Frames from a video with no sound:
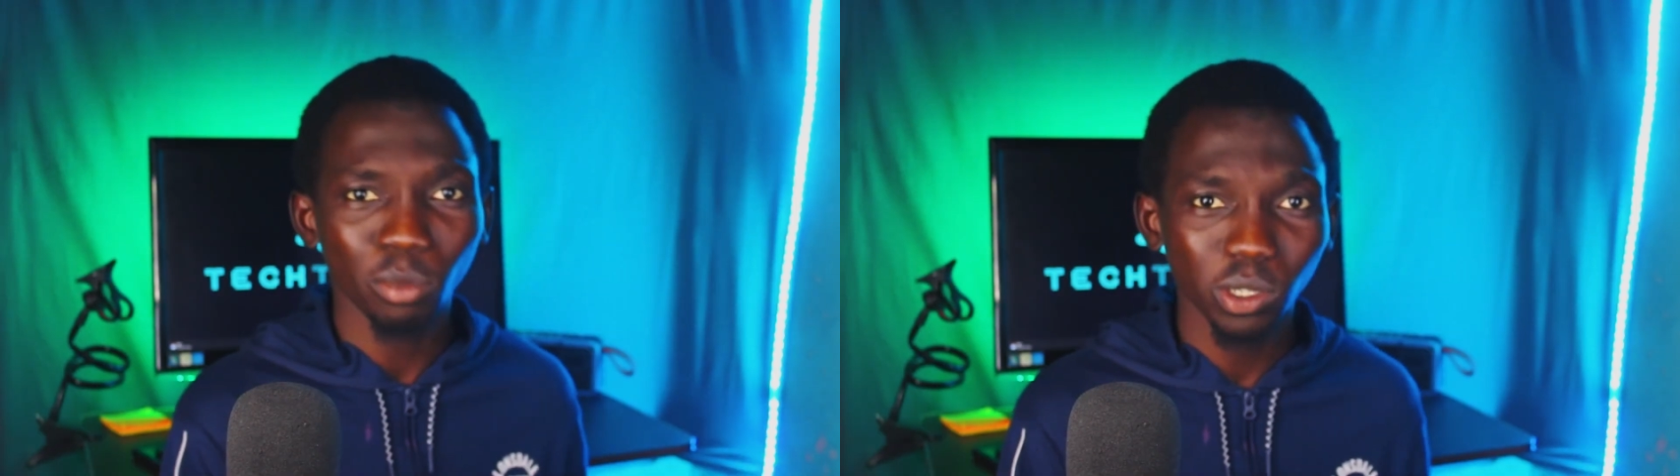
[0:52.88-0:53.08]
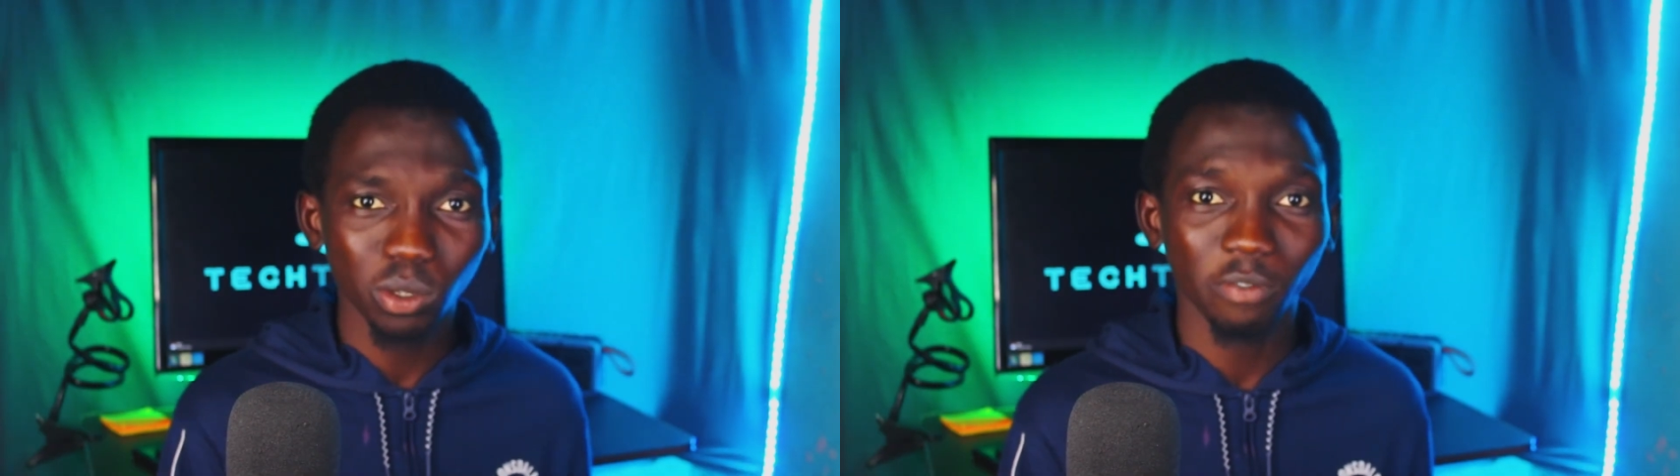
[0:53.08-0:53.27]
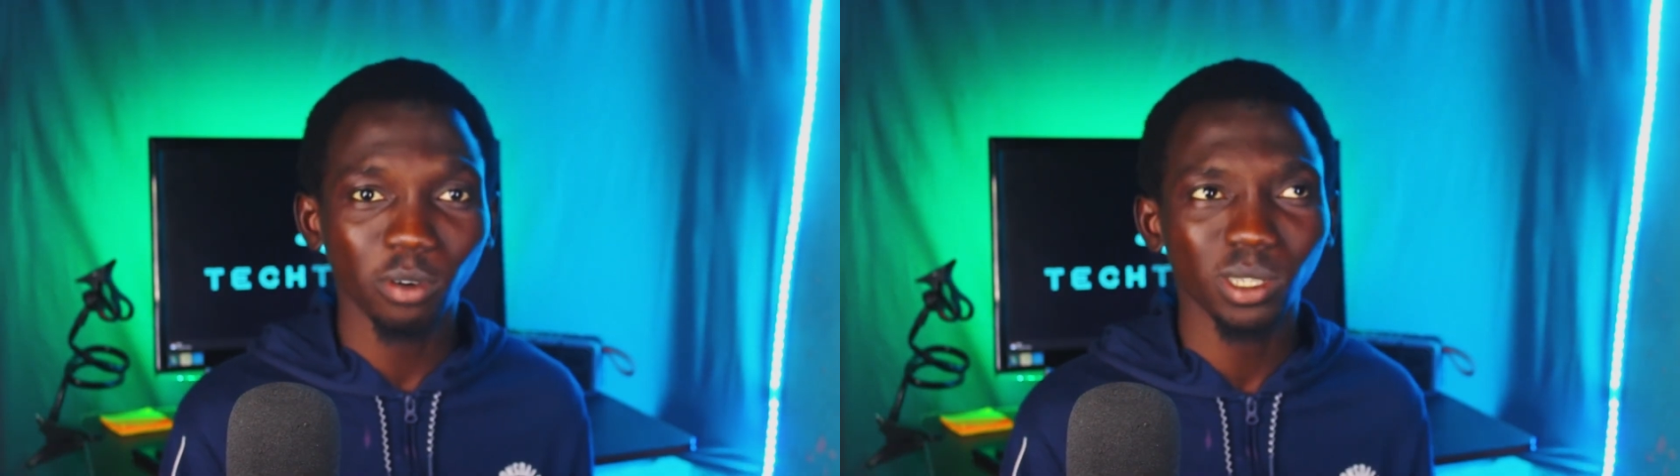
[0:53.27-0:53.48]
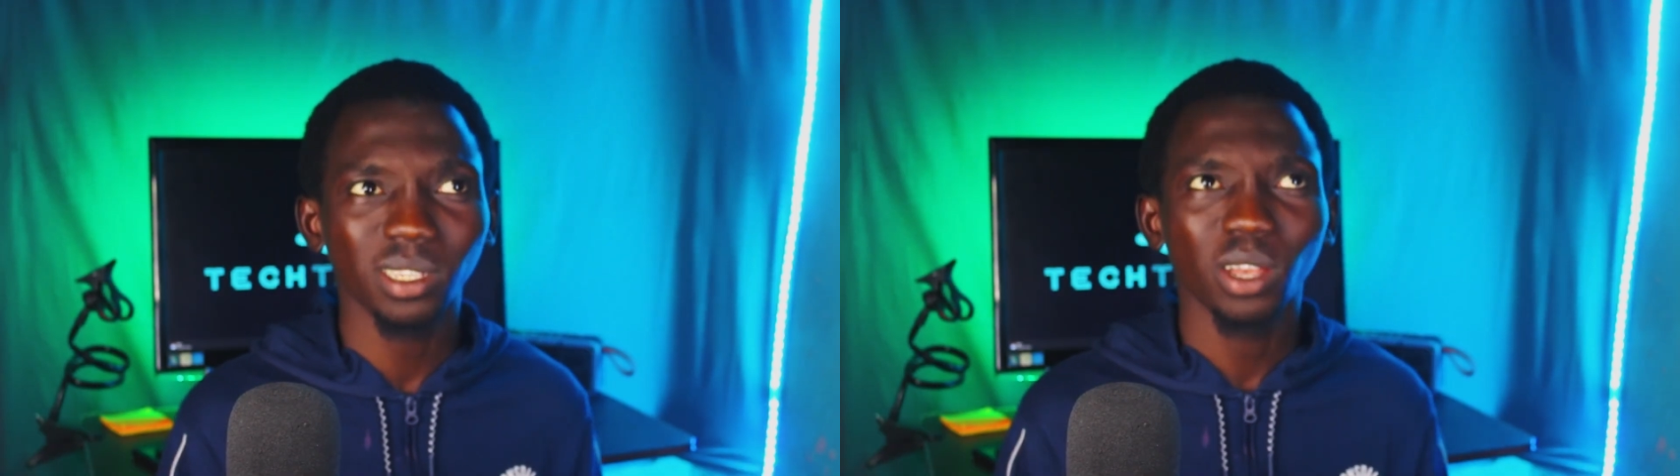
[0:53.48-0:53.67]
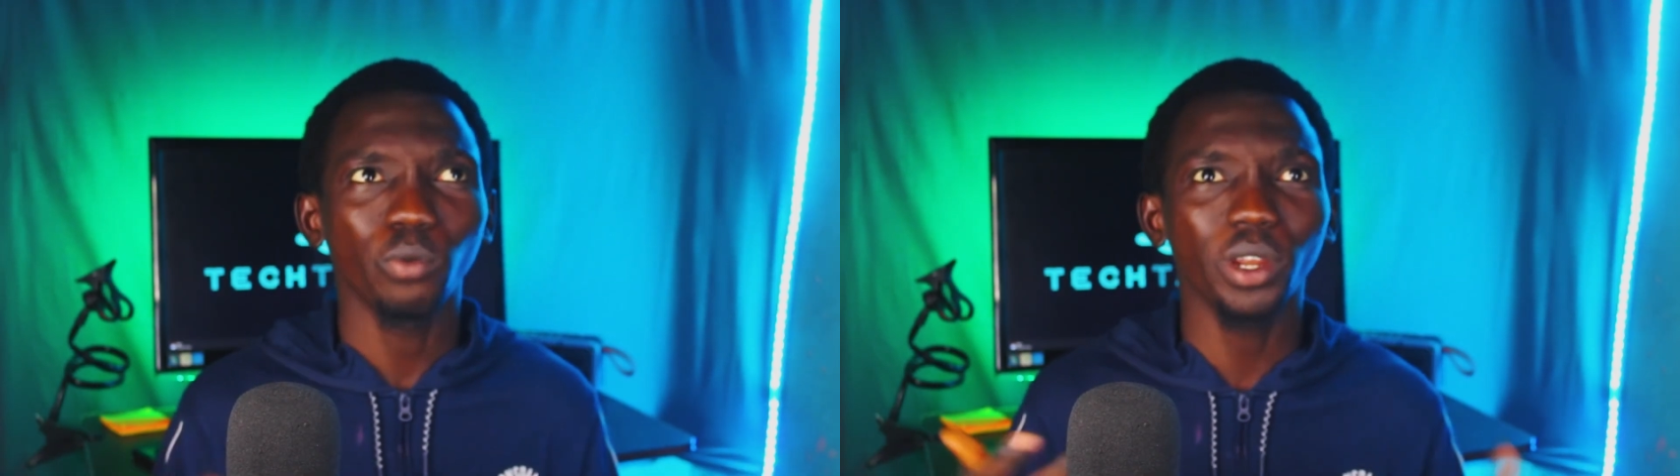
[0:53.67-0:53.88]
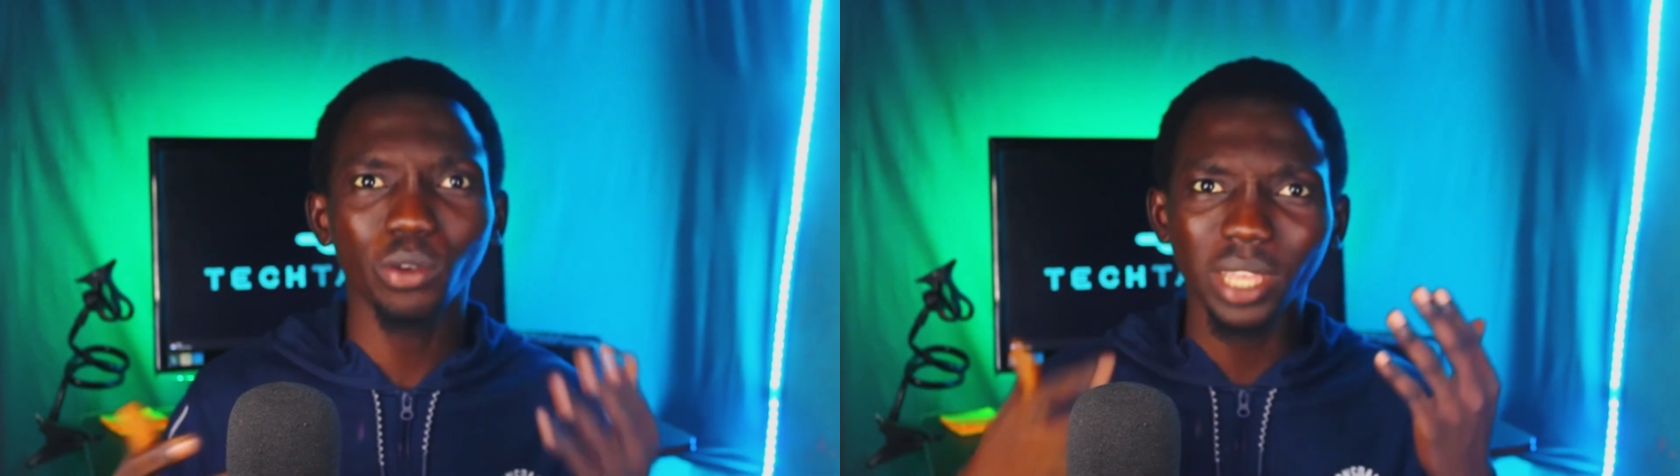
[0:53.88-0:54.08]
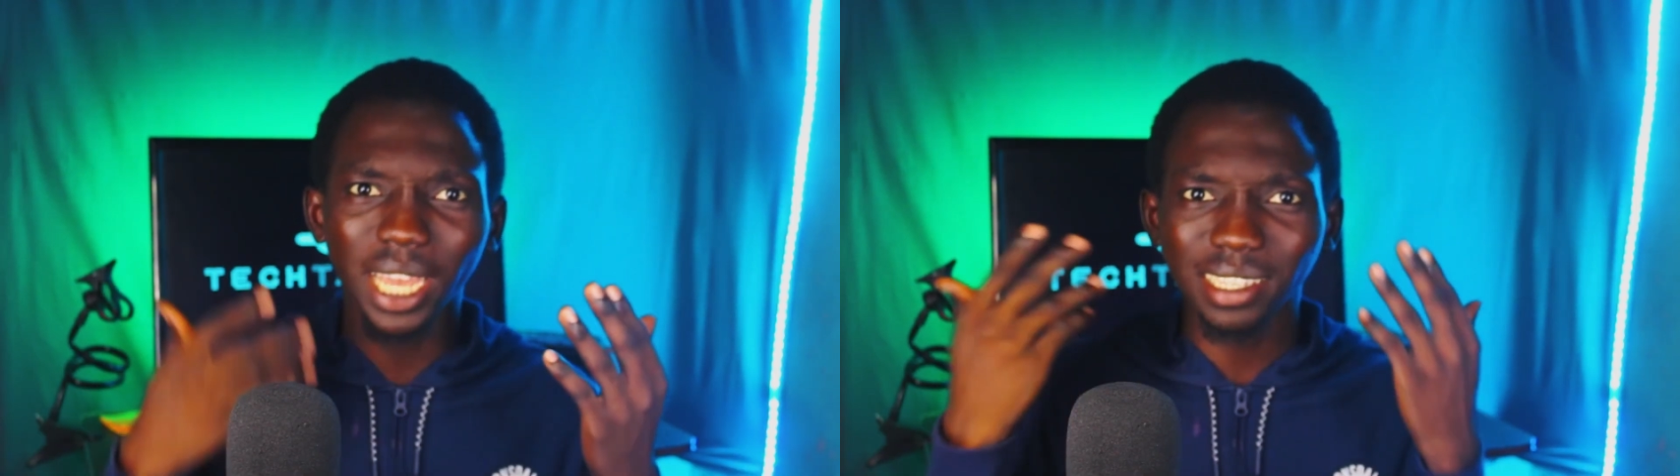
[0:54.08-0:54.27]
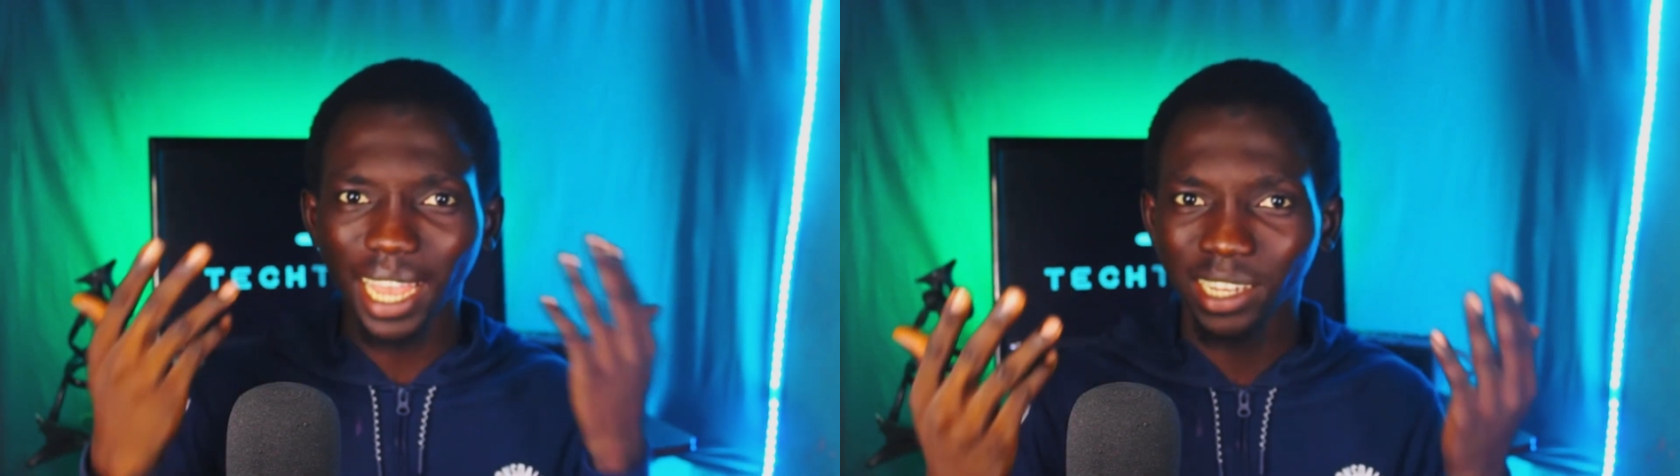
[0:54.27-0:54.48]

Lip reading: most of us, we do get